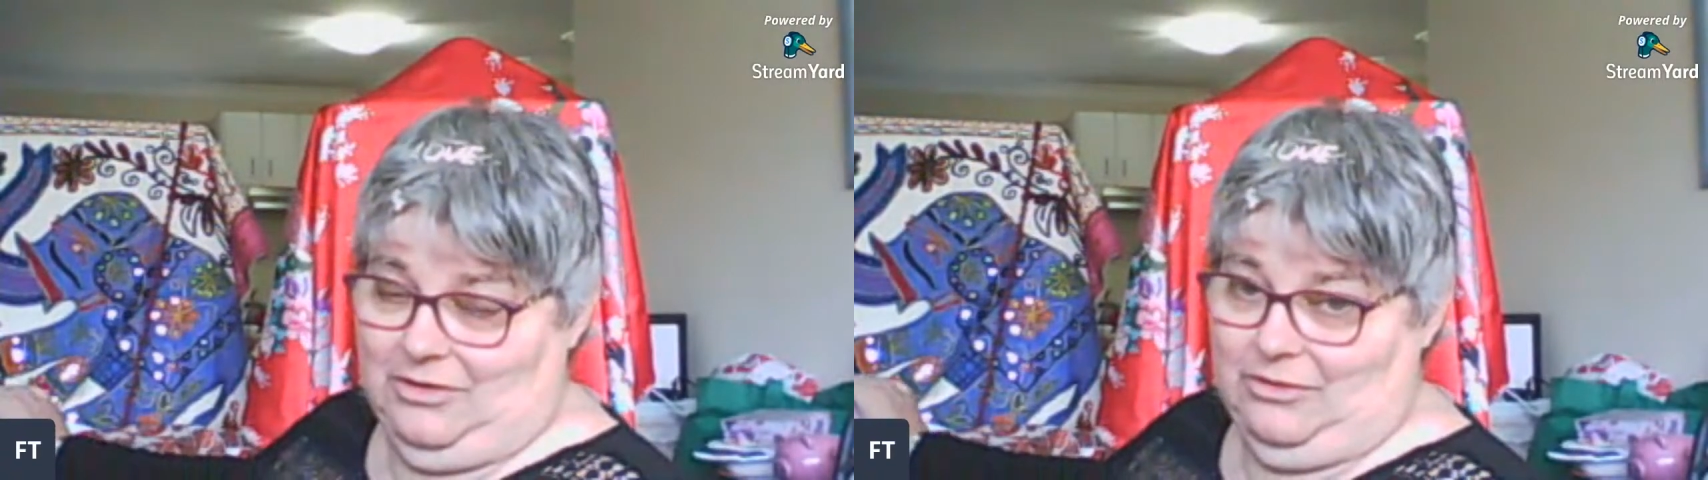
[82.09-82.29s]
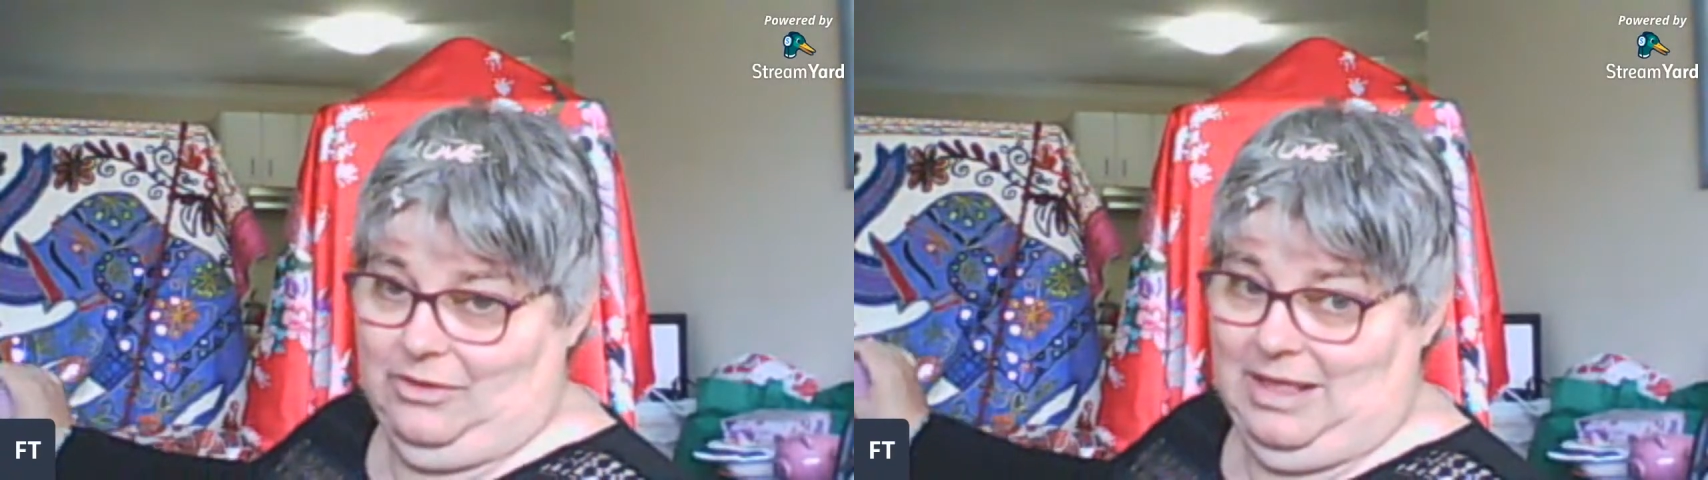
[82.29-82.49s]

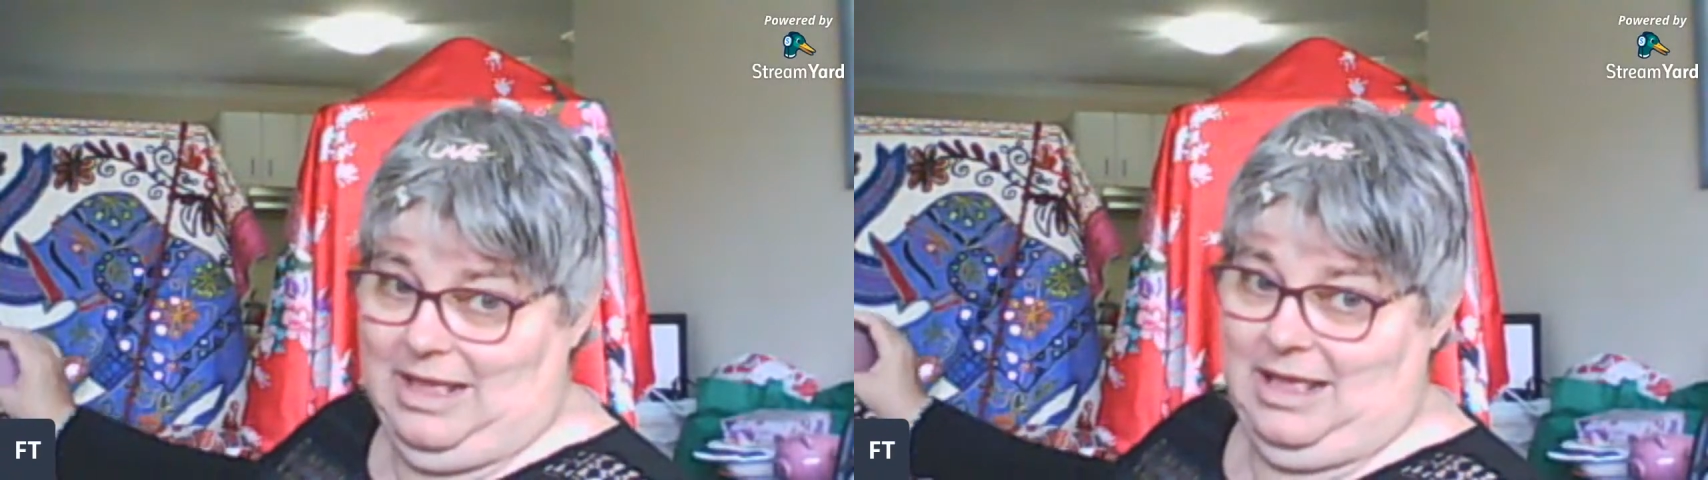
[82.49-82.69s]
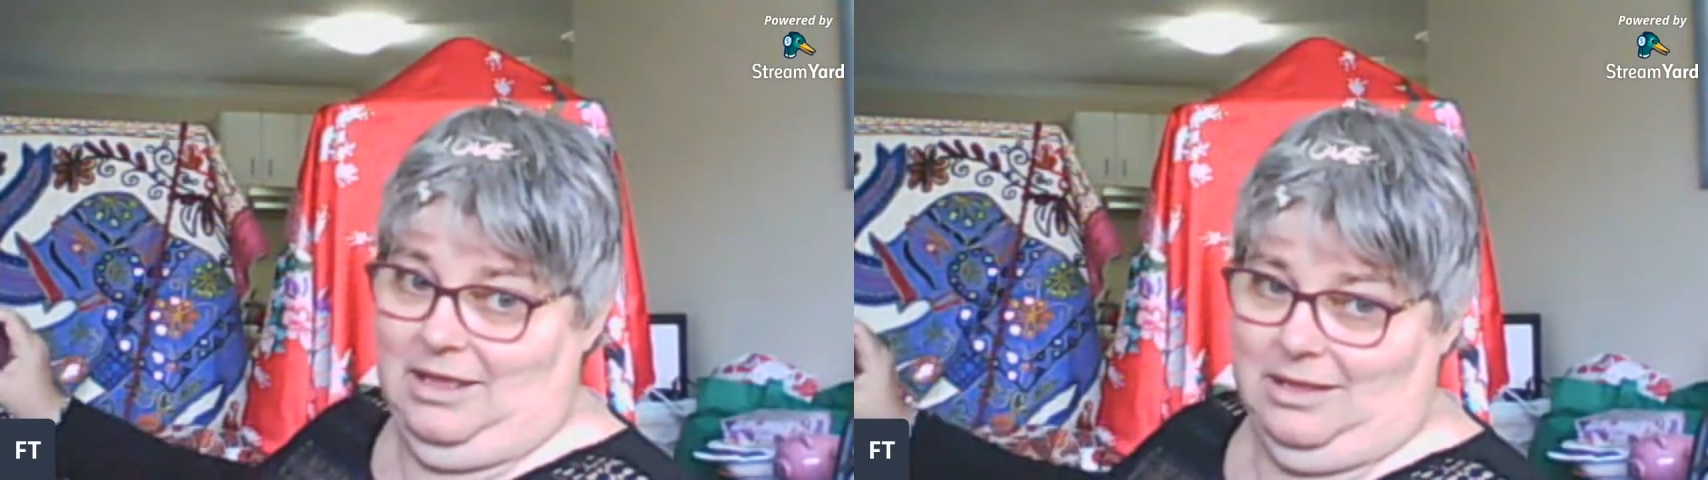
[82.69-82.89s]
through
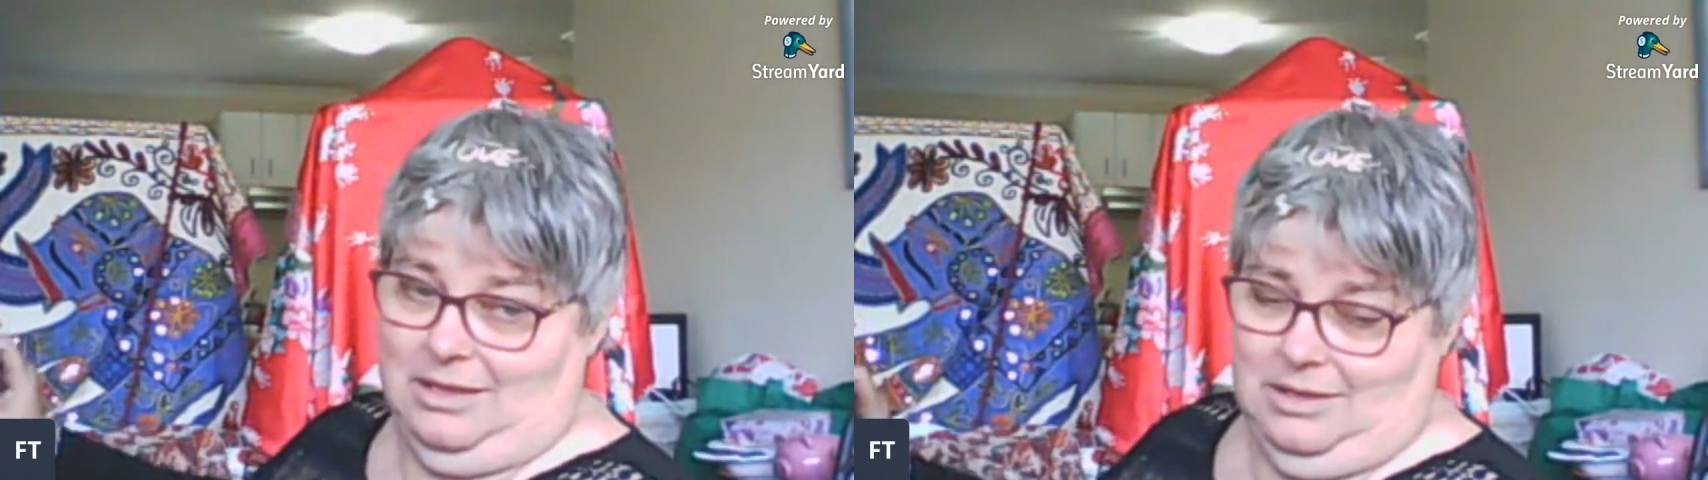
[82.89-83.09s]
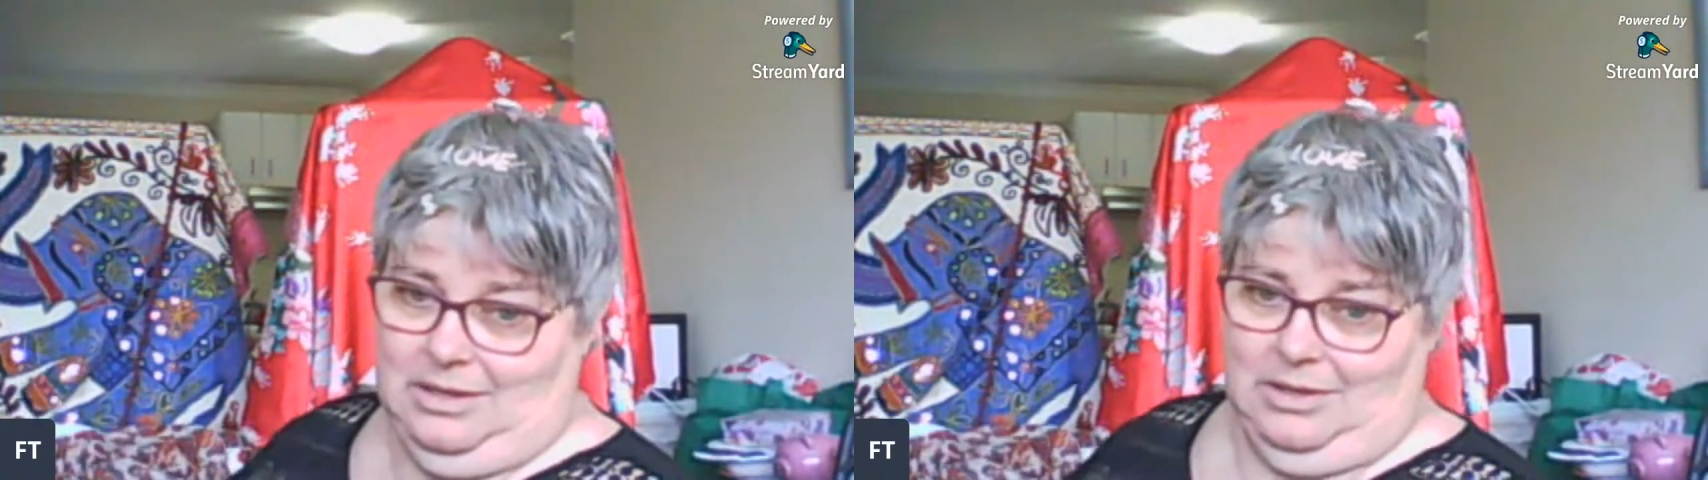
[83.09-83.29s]
there.
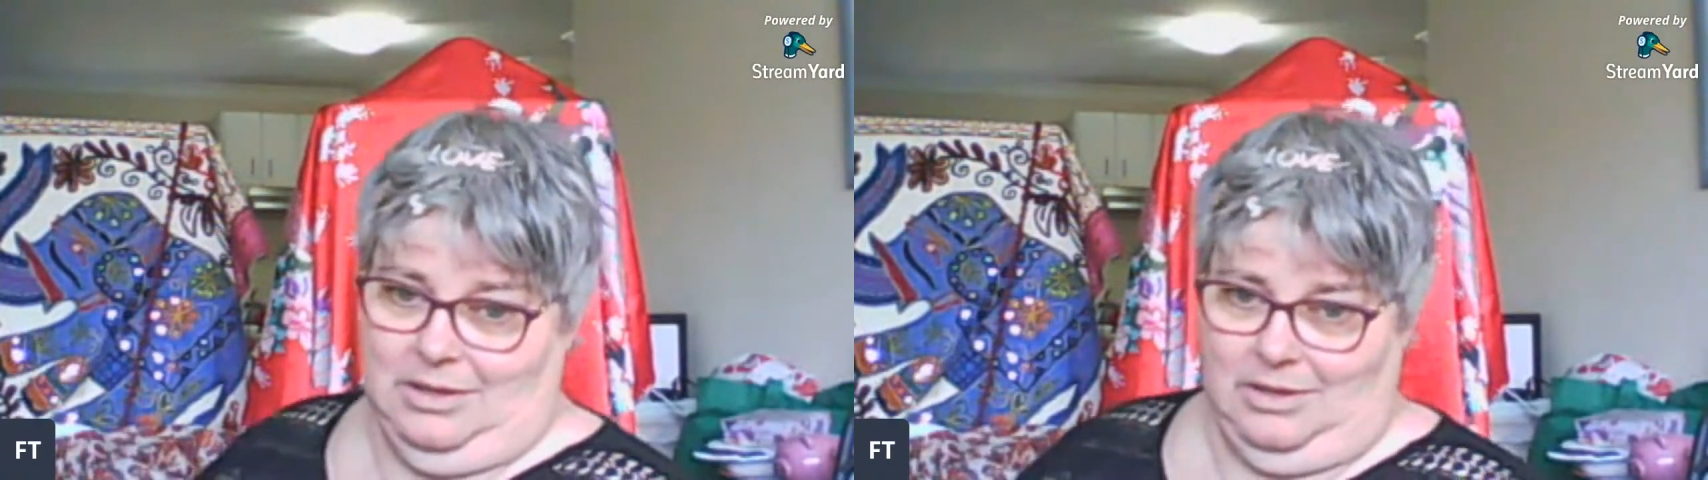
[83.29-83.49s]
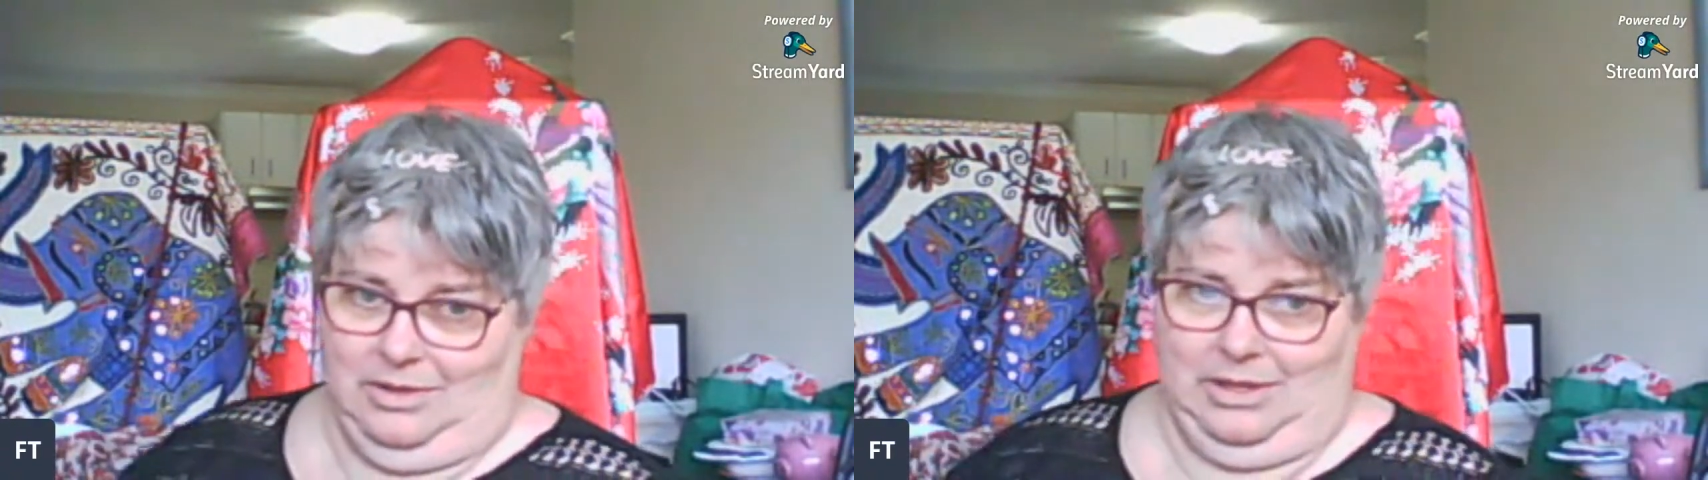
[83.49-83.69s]

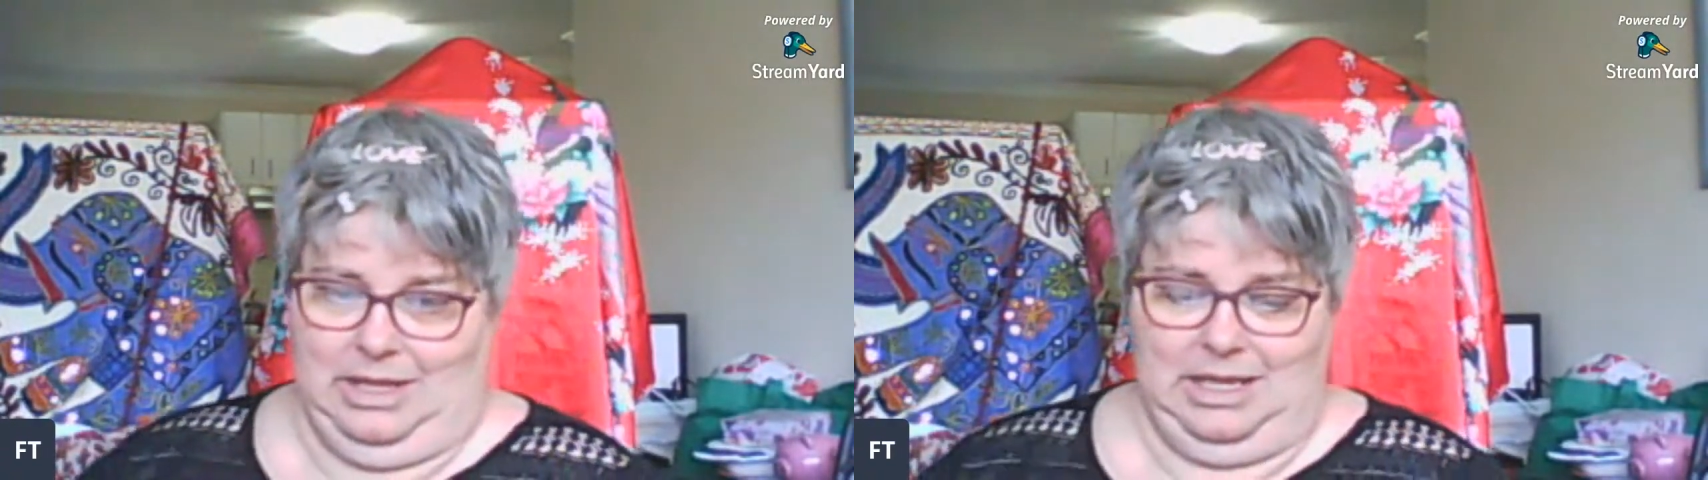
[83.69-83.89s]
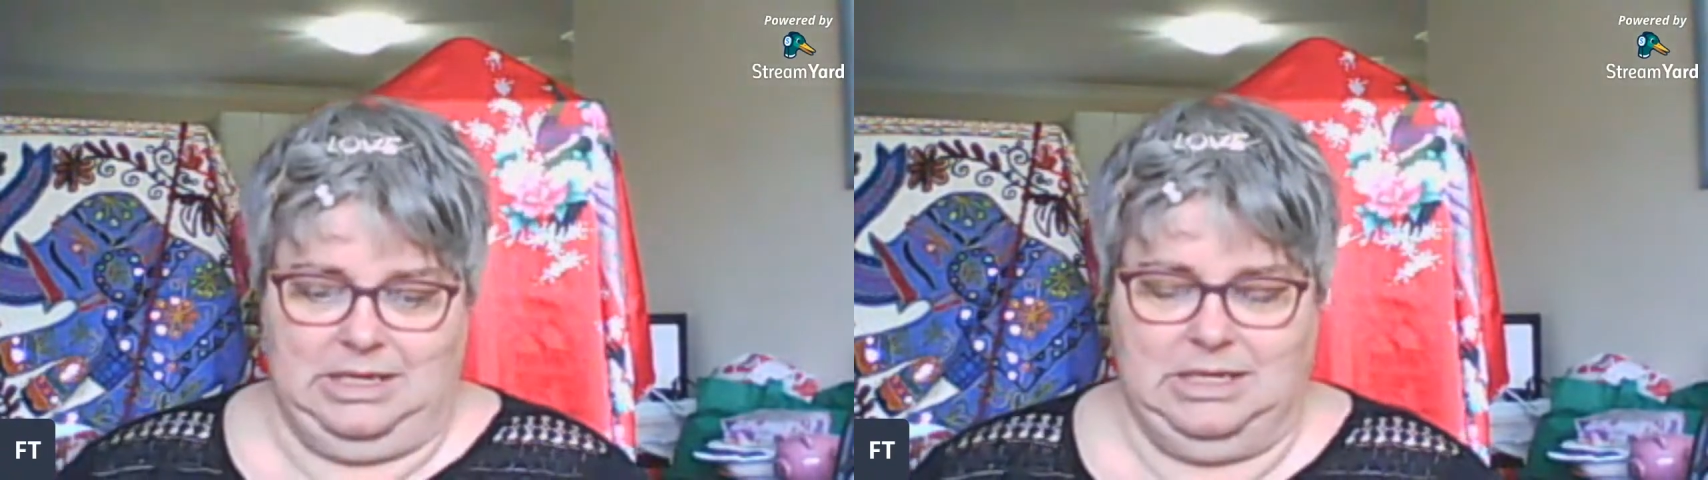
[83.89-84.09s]

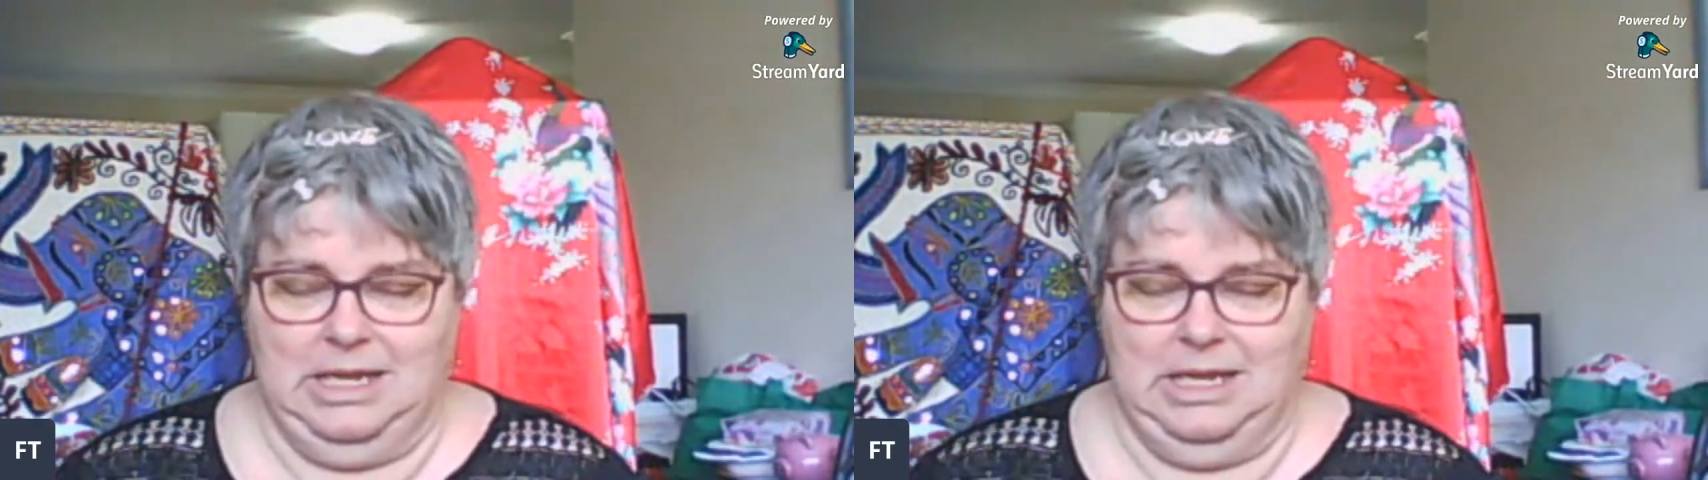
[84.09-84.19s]
But